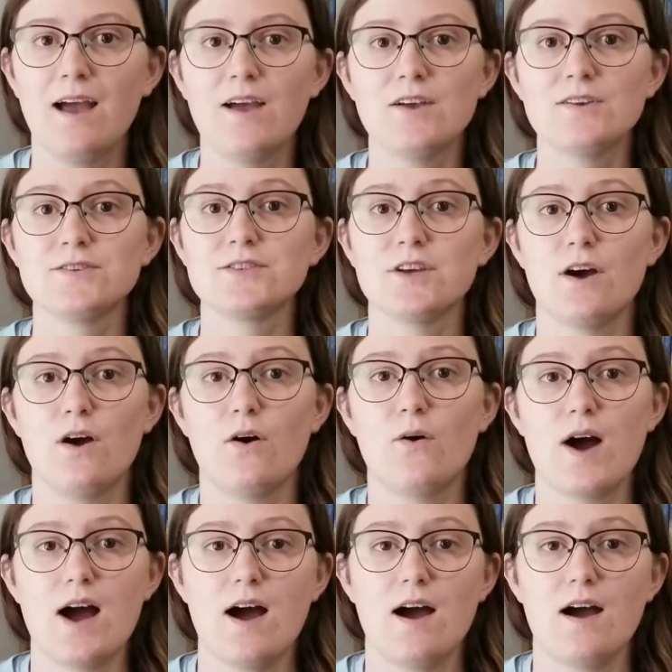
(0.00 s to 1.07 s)
So
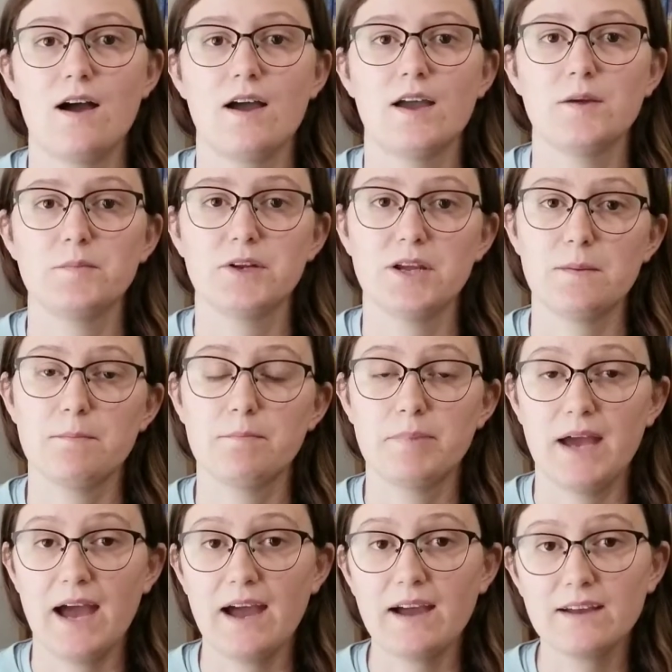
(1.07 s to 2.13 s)
I put it
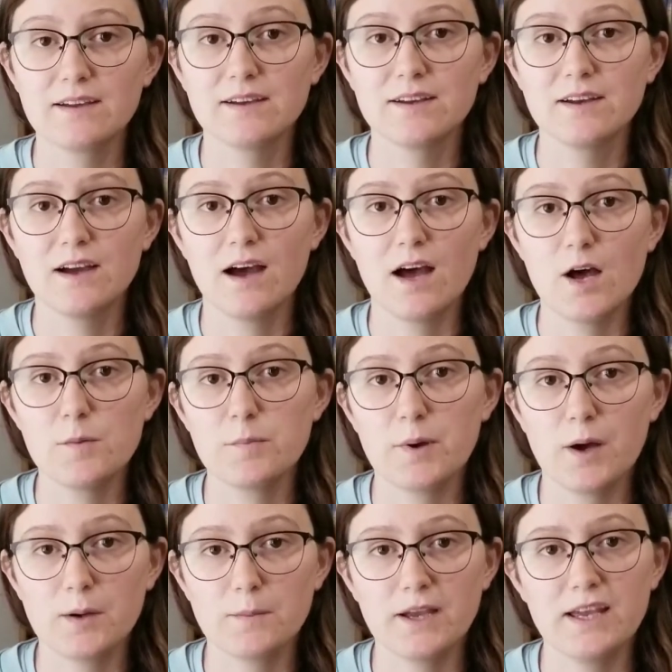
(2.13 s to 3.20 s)
back up
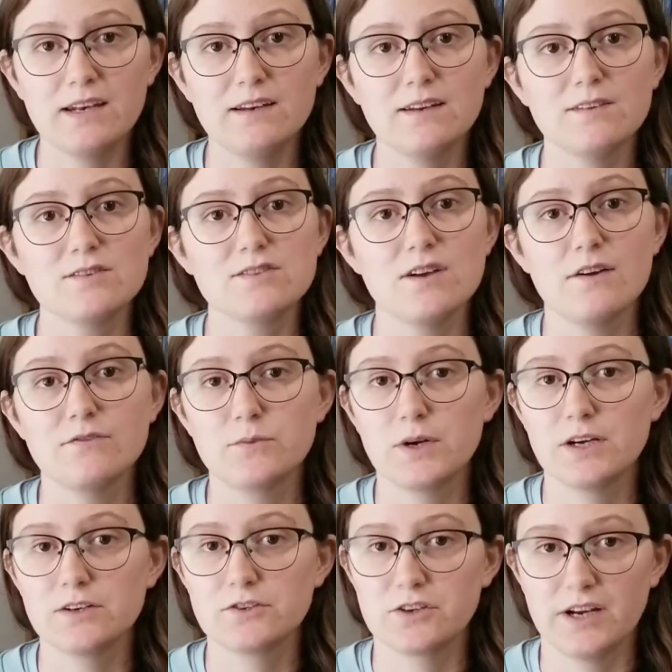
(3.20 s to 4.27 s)
on my editing
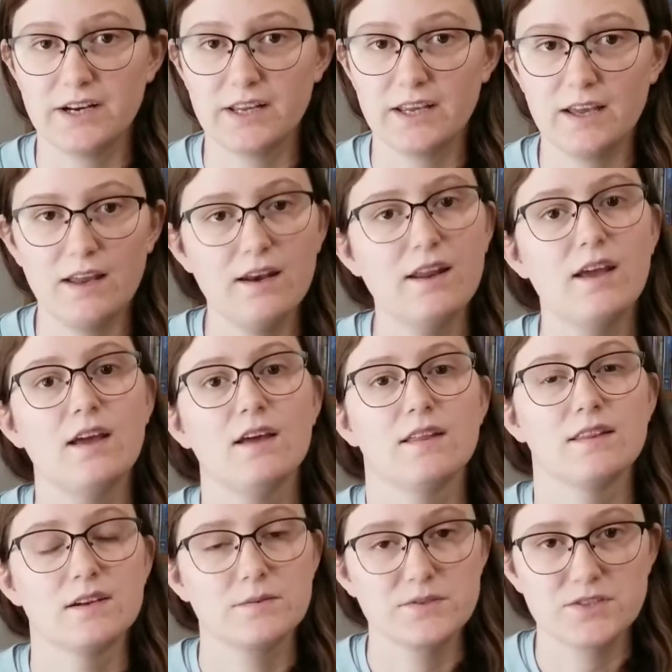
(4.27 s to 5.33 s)
software, tried again,
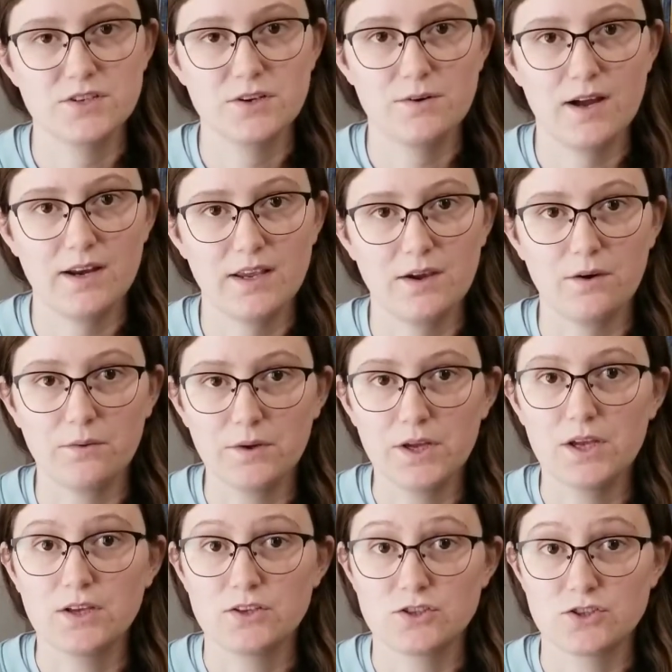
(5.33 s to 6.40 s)
there was no audio.
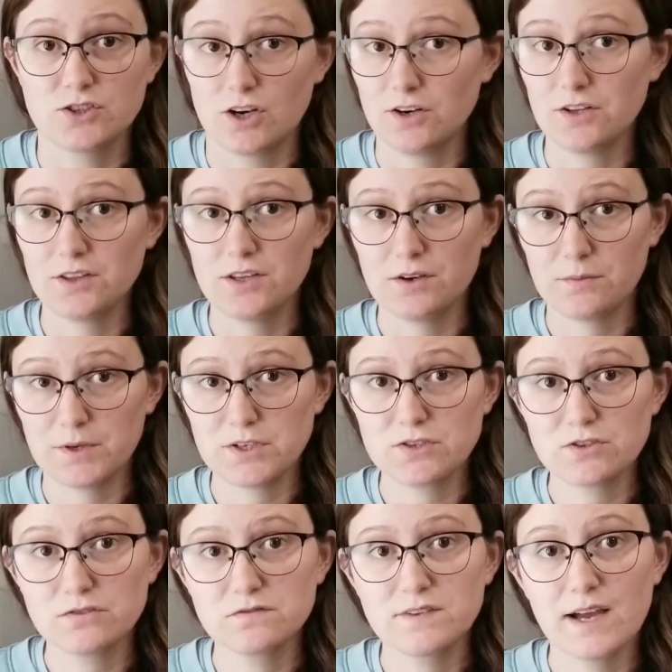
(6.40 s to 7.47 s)
Started the
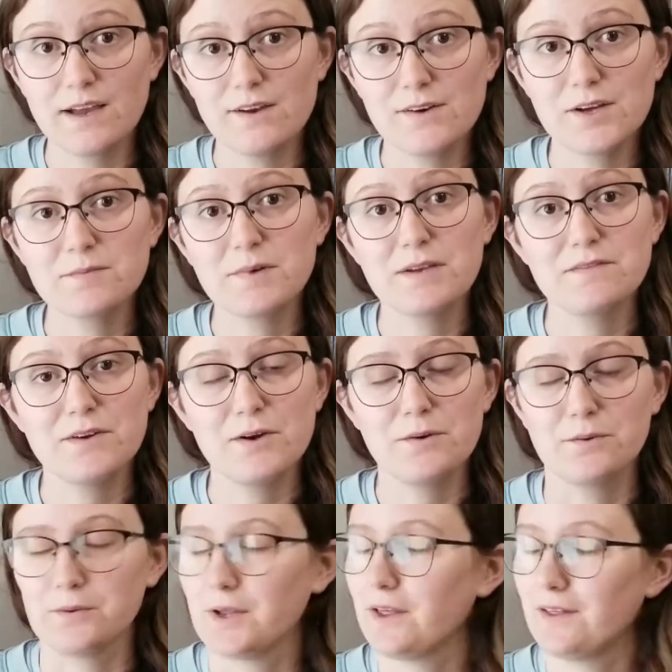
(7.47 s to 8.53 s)
original file on my
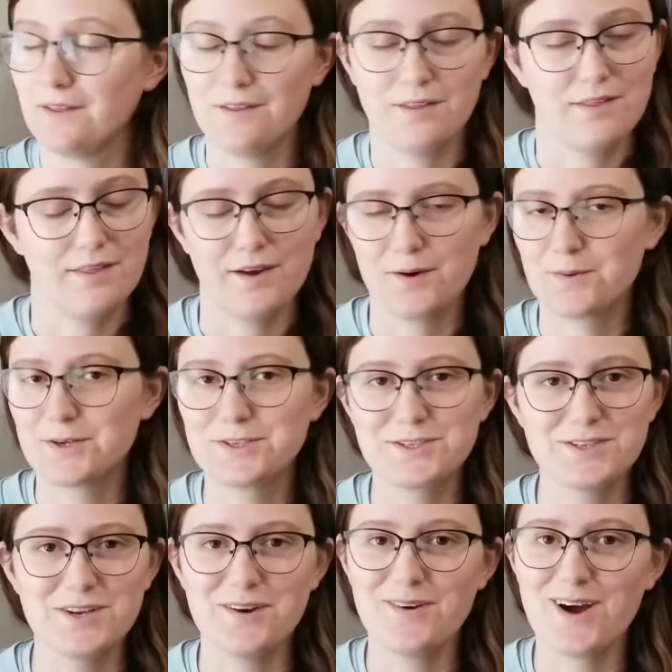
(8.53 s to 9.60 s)
phone, there was
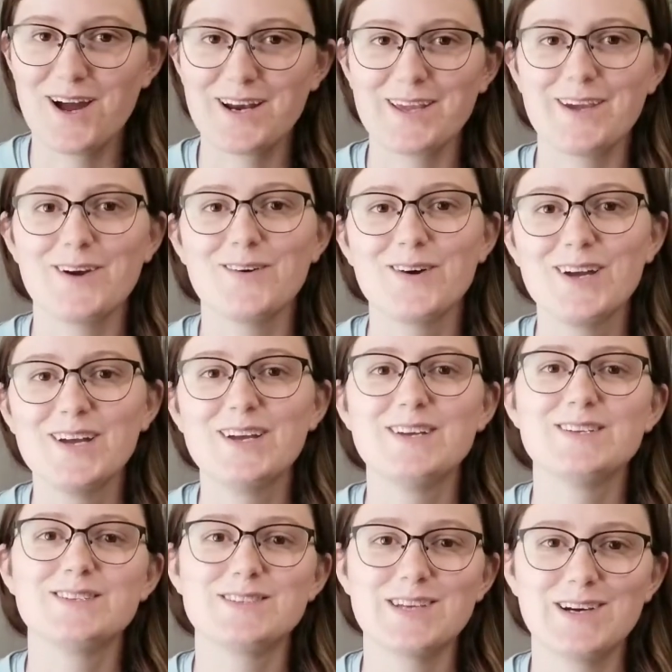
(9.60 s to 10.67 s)
no audio.
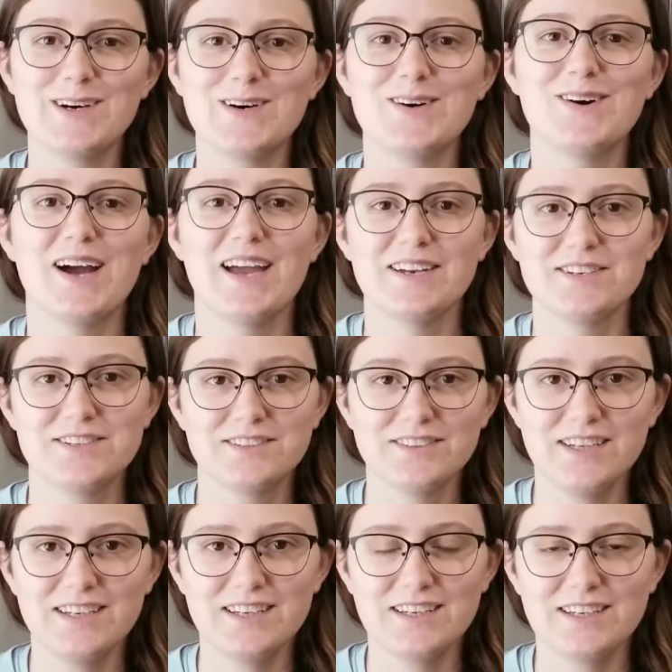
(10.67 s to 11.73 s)
So I had to
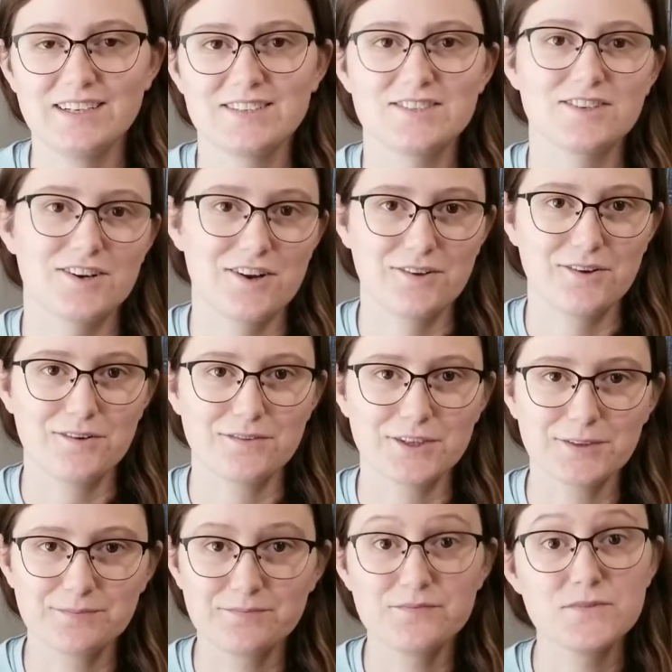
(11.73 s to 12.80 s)
delete it and start all
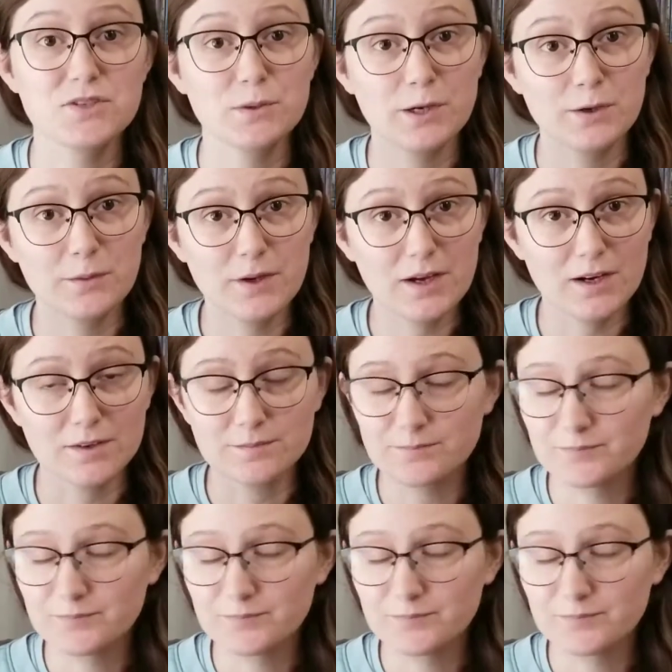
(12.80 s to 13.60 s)
over. So here we are.